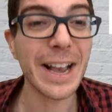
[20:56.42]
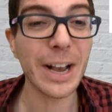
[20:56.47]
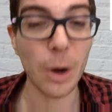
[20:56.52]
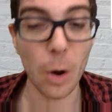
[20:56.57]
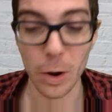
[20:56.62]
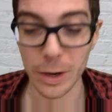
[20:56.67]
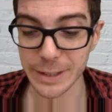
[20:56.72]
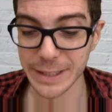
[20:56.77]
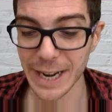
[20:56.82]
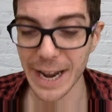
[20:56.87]

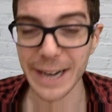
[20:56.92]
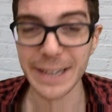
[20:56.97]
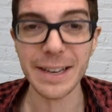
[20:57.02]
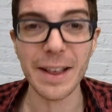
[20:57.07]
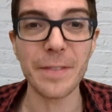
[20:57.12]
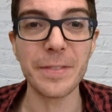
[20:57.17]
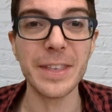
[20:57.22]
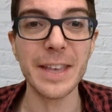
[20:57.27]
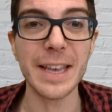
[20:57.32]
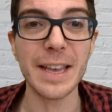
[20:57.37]
contact
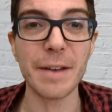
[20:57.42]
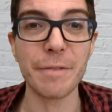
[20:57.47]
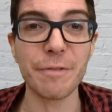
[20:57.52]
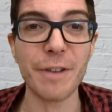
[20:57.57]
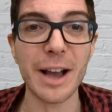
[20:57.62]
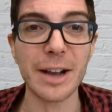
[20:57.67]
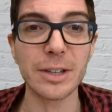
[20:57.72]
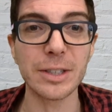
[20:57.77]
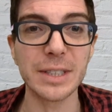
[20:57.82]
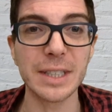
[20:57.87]
the
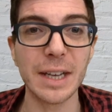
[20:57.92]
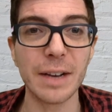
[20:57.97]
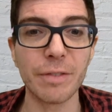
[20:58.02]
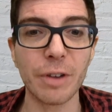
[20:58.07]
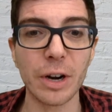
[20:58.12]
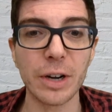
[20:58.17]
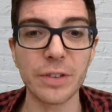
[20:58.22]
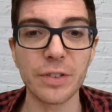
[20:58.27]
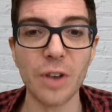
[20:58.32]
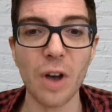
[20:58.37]
Faculty of
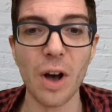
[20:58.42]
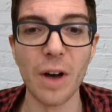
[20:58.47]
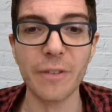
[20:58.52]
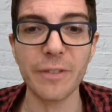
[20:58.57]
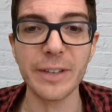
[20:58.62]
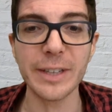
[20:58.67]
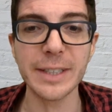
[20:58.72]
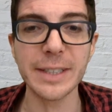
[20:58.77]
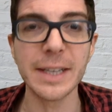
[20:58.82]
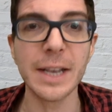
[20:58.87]
Arts
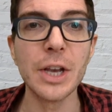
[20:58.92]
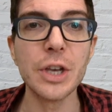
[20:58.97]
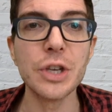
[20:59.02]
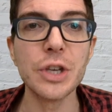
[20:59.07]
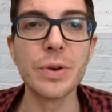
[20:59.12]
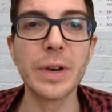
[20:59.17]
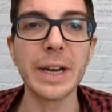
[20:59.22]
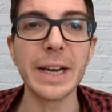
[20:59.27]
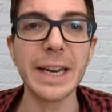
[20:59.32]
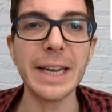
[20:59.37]
office,
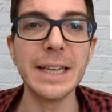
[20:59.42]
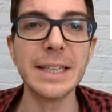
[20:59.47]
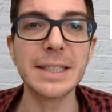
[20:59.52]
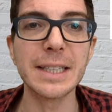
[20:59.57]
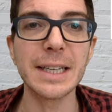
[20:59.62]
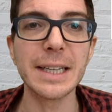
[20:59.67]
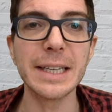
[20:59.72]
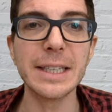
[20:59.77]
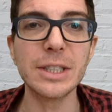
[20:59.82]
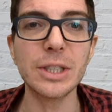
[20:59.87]
you can
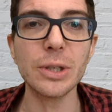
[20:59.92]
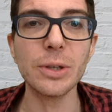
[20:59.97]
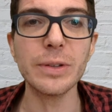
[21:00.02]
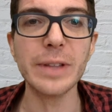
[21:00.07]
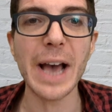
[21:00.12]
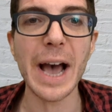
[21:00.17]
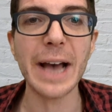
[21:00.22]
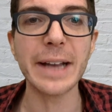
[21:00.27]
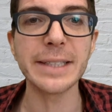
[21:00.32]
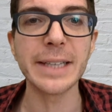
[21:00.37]
easily do
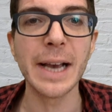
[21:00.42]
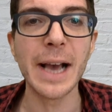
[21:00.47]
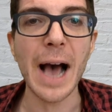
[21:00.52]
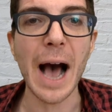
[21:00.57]
that.